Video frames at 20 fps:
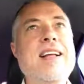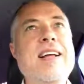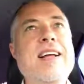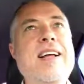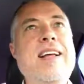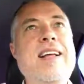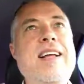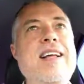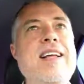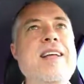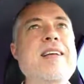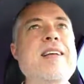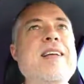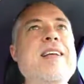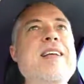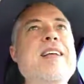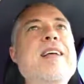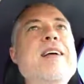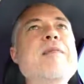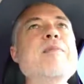
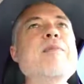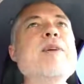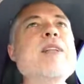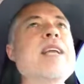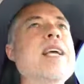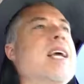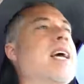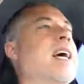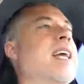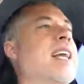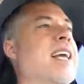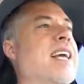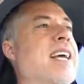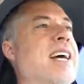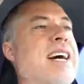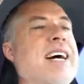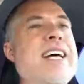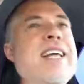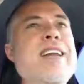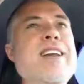Pulling out a
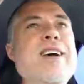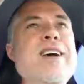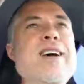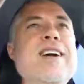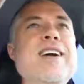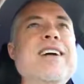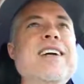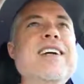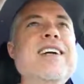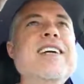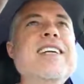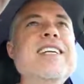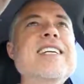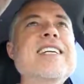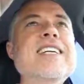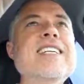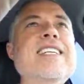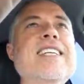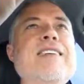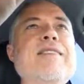gun or
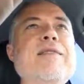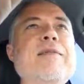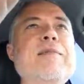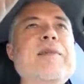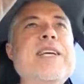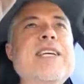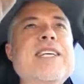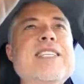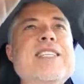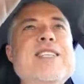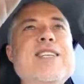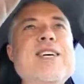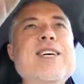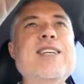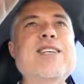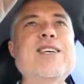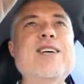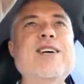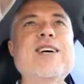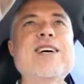just giving me a
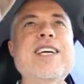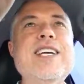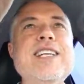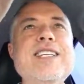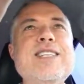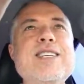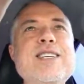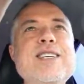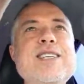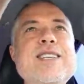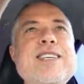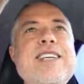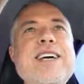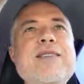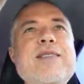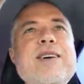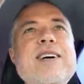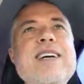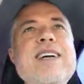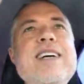stern talking to.
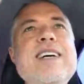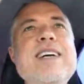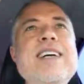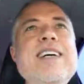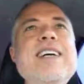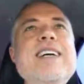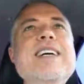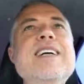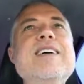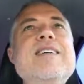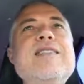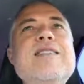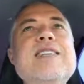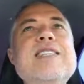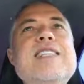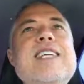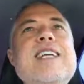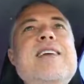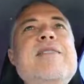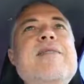Don't want to
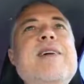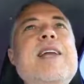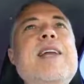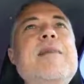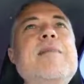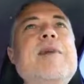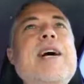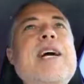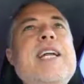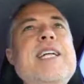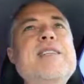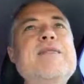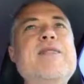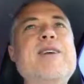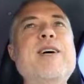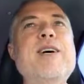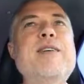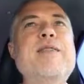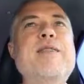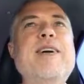receive anybody's
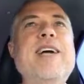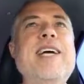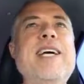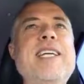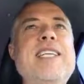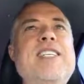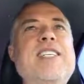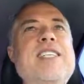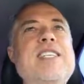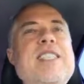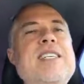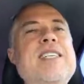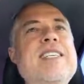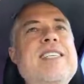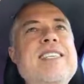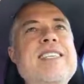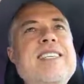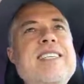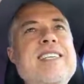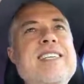road rage.
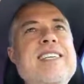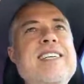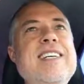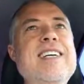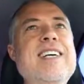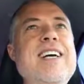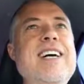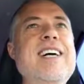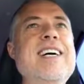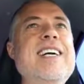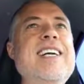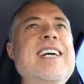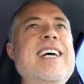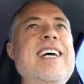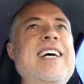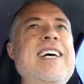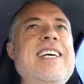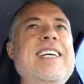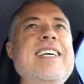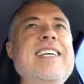
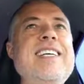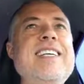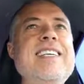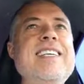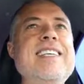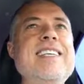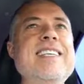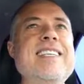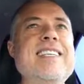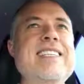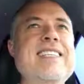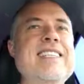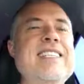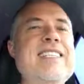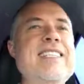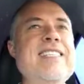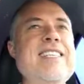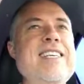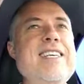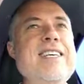Okay,
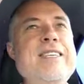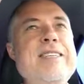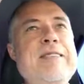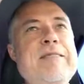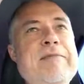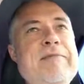so